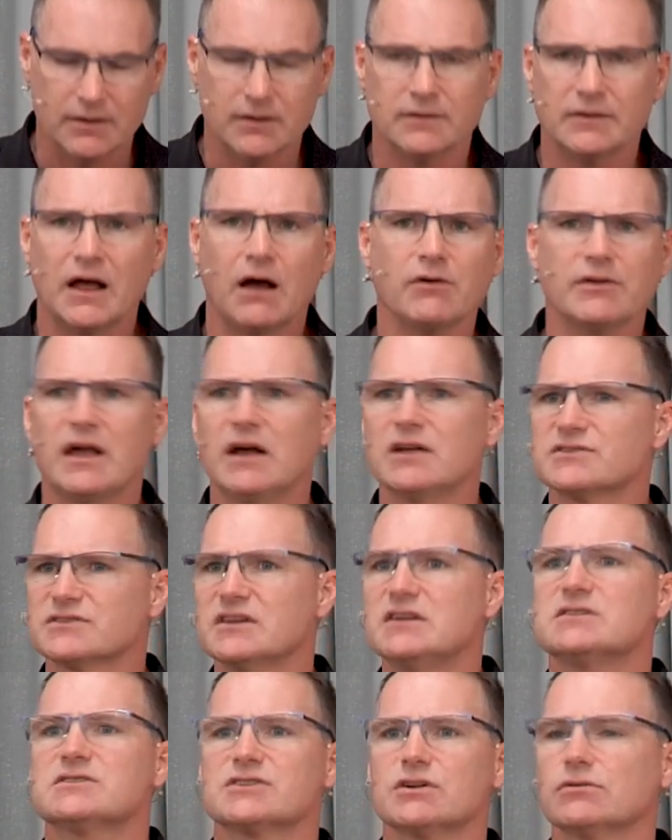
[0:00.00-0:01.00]
Now, yes,
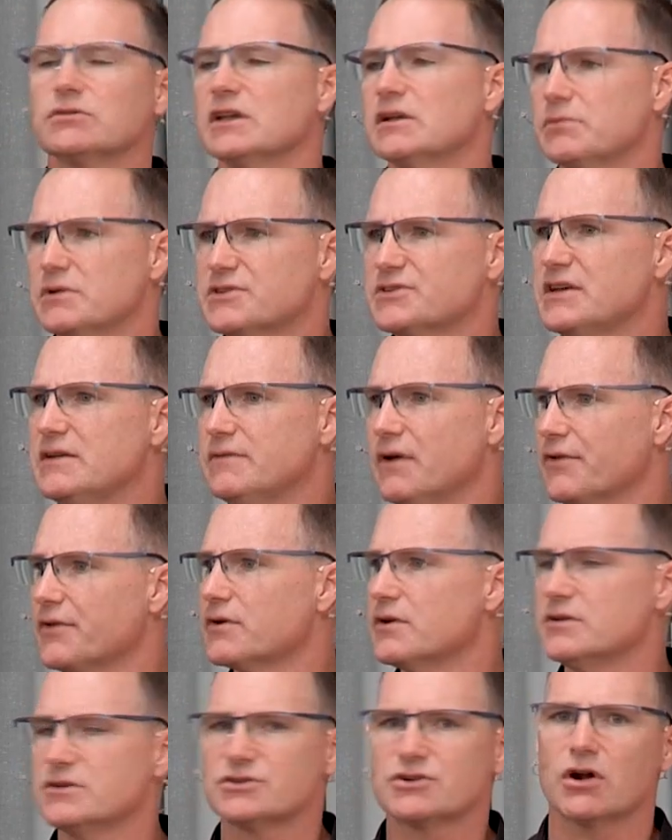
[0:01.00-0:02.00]
they certainly received
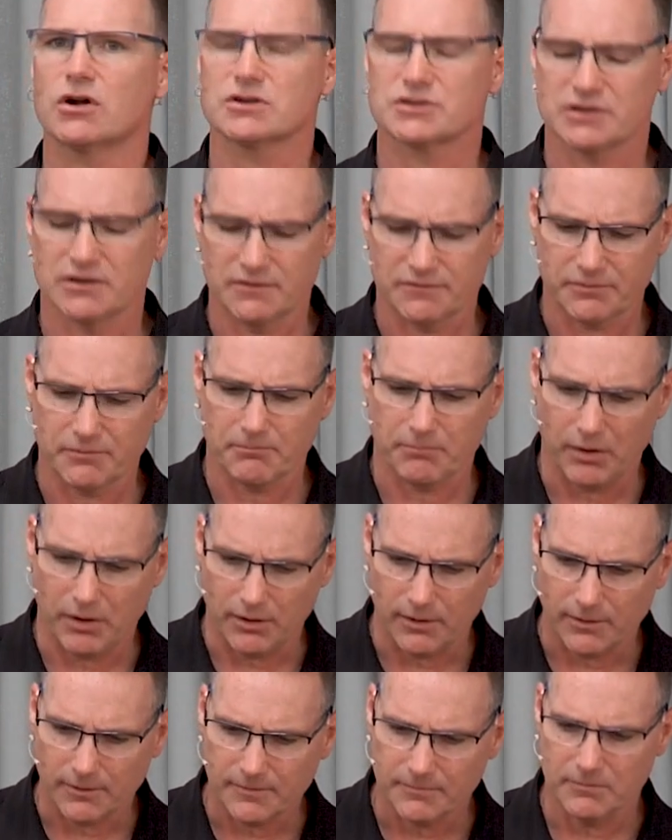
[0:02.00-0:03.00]
other instruction from
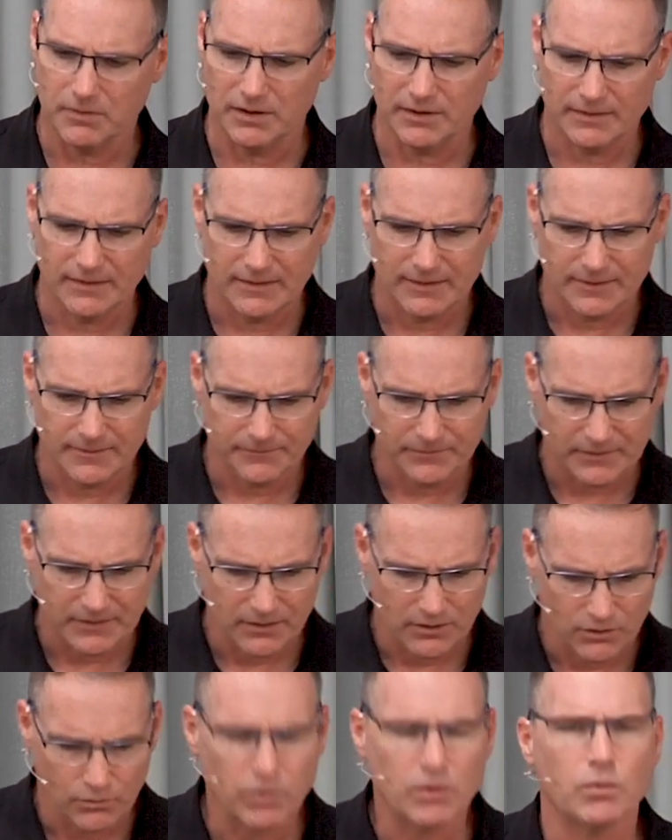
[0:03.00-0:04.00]
Paul, but
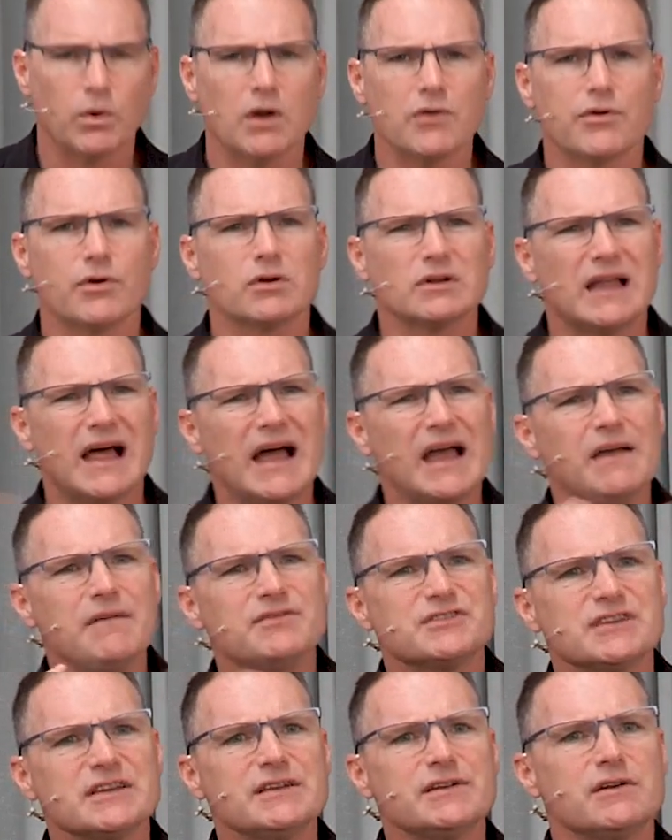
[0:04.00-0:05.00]
where their
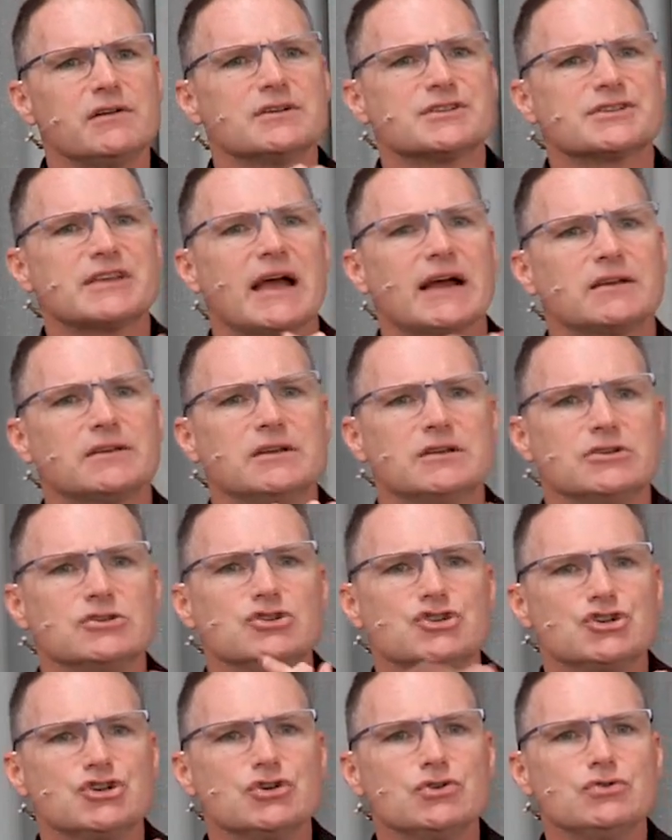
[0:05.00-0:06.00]
lives intersected
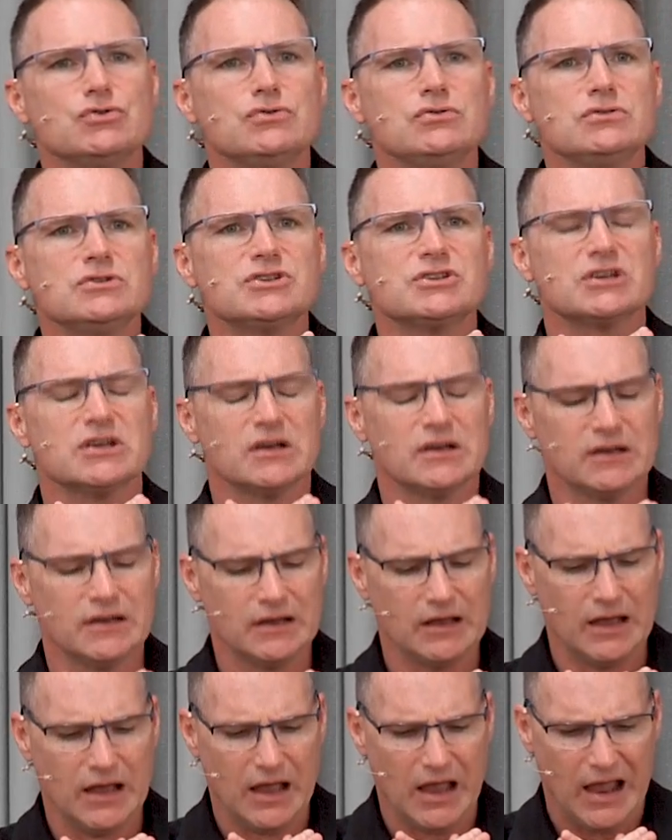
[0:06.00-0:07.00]
Jews
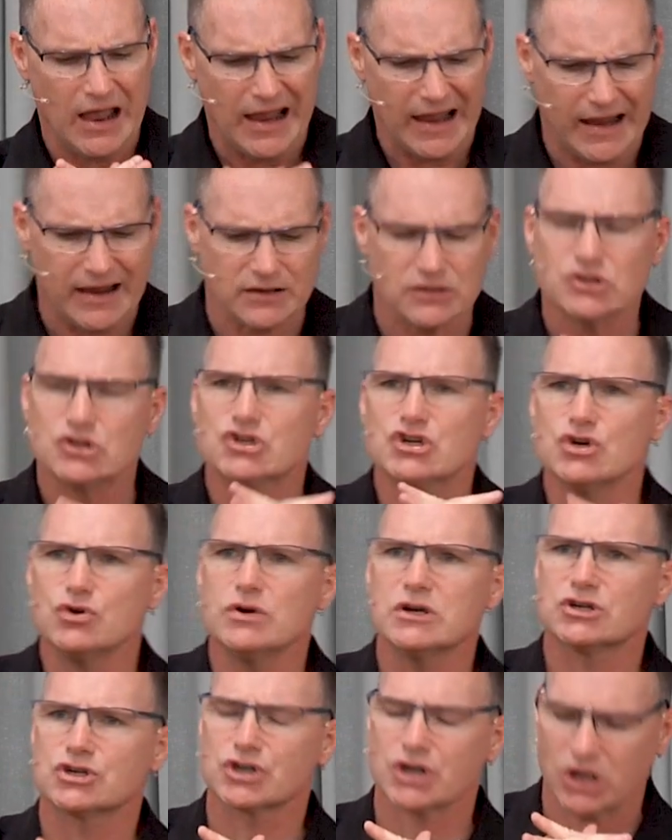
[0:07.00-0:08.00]
and
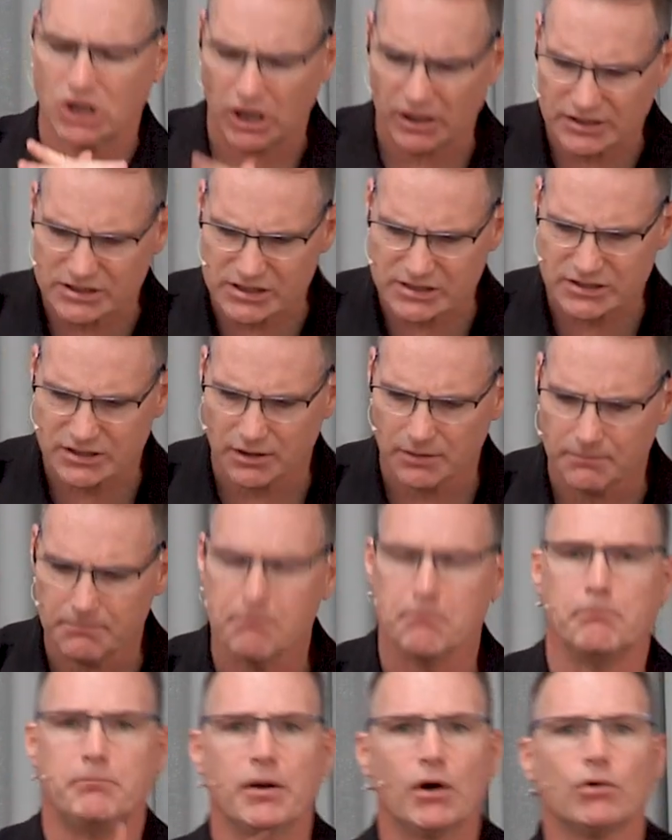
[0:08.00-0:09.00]
Jewish
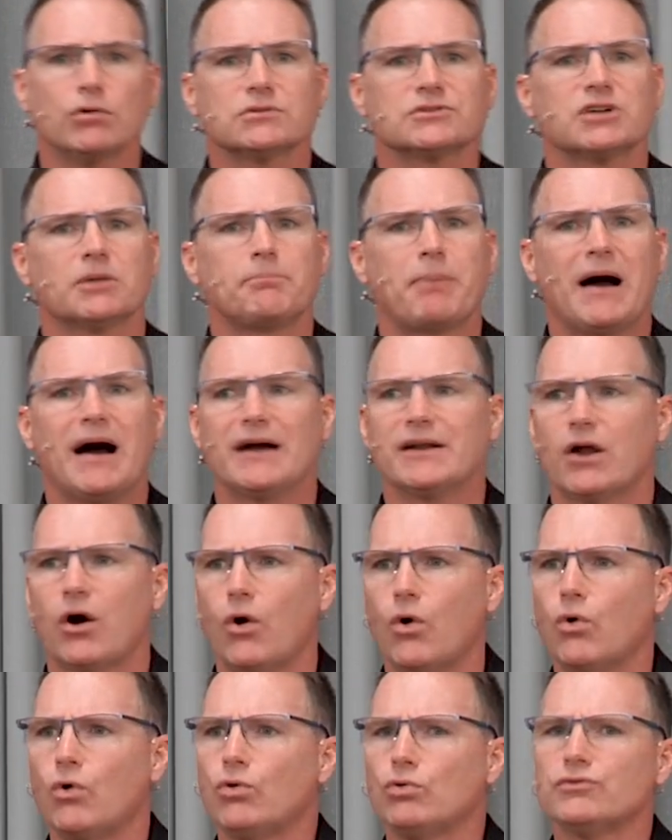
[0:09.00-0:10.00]
custom built upon
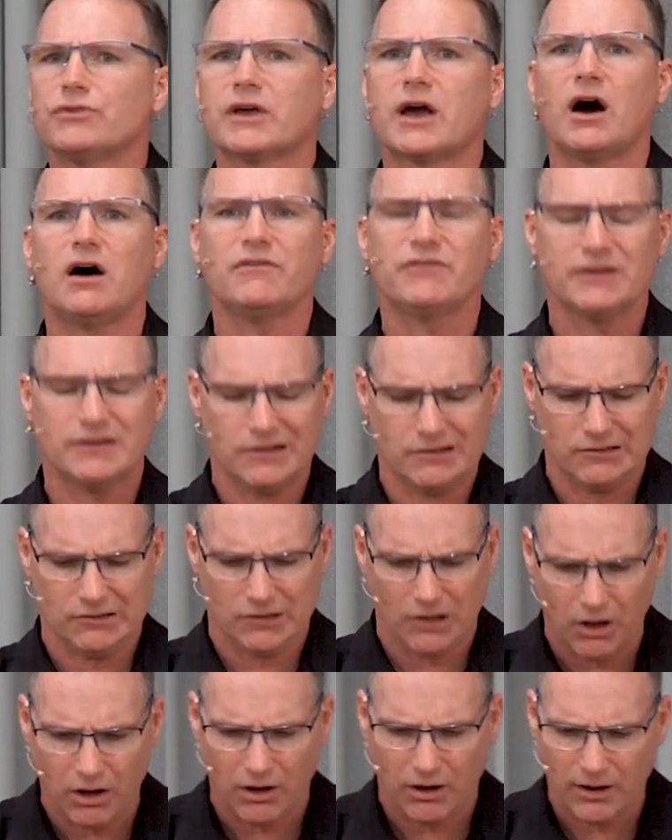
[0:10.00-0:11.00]
old covenant
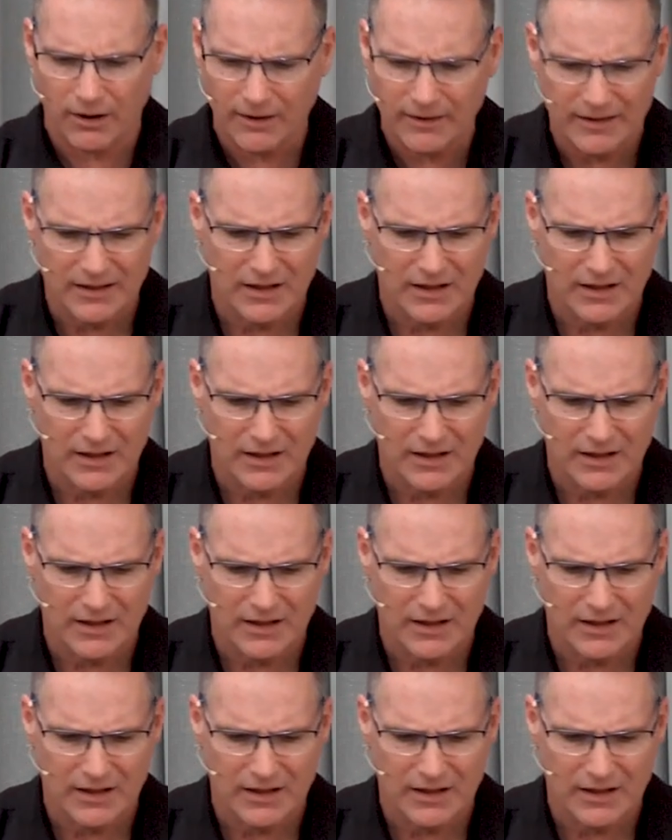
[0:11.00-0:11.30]
law,